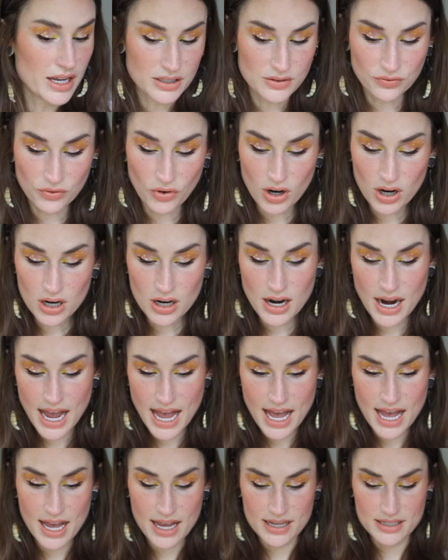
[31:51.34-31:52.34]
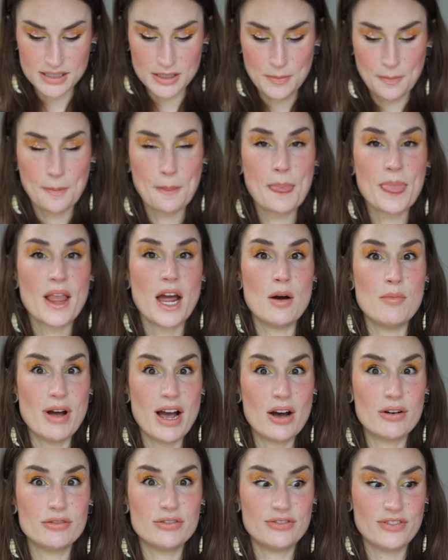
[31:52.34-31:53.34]
As far as
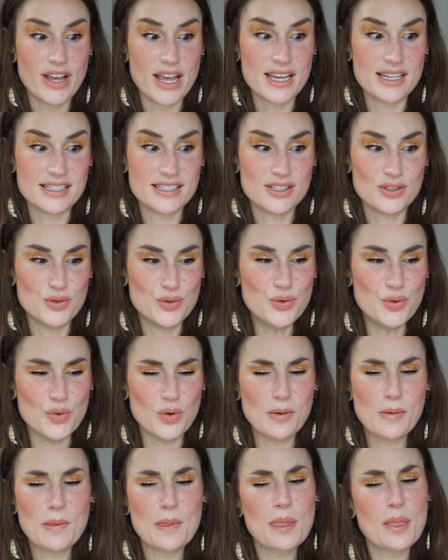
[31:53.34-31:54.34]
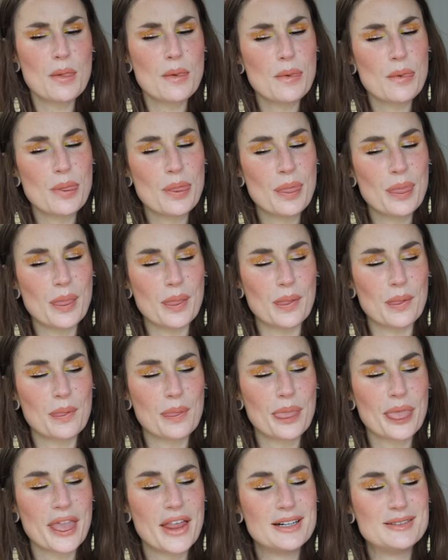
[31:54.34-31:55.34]
about face, ooh, hmm,
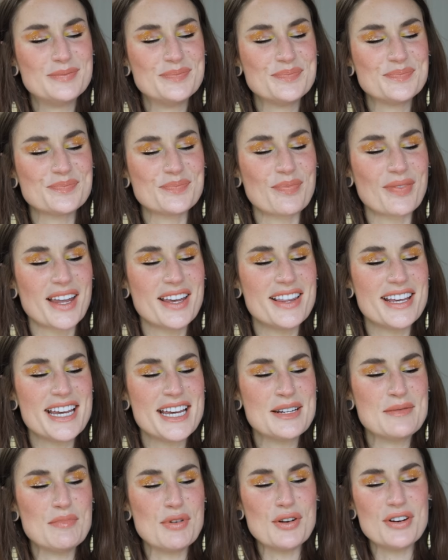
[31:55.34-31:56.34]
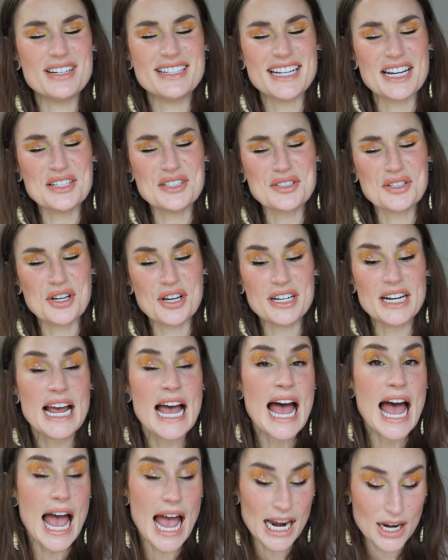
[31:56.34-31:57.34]
Mm, the in beauty tastes good.
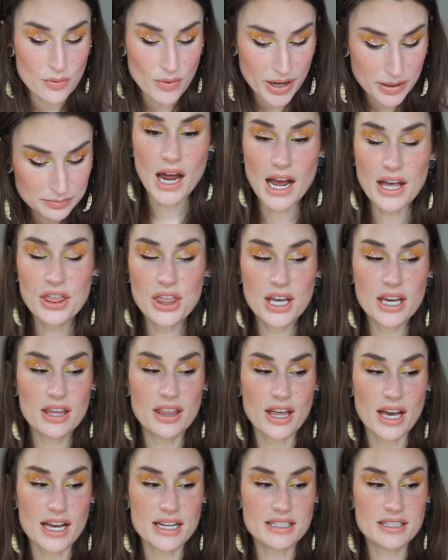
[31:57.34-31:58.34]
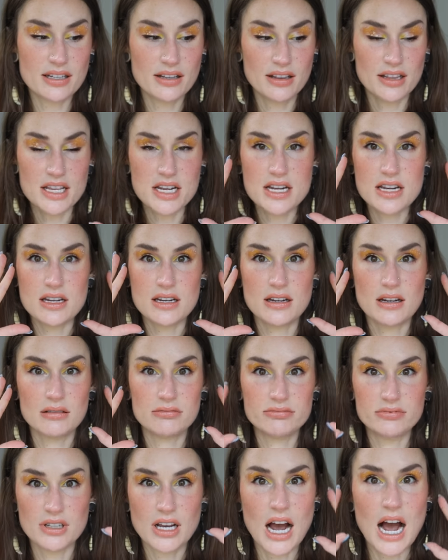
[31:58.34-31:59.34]
Anyway, I think that the
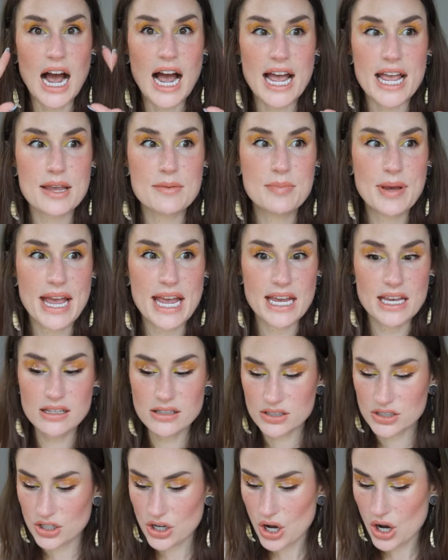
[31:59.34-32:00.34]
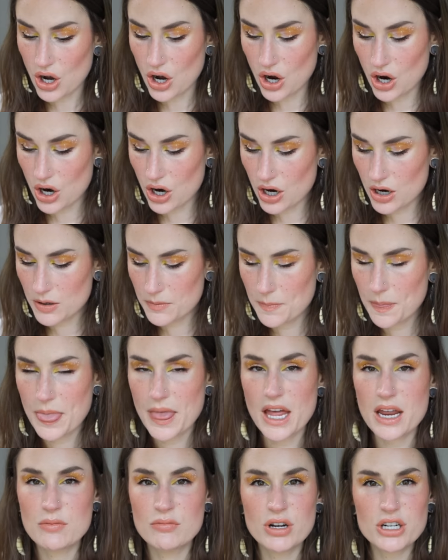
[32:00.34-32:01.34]
eye paints are
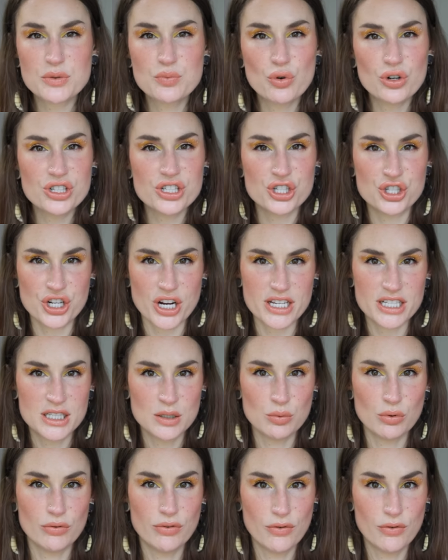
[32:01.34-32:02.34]
a much more digestible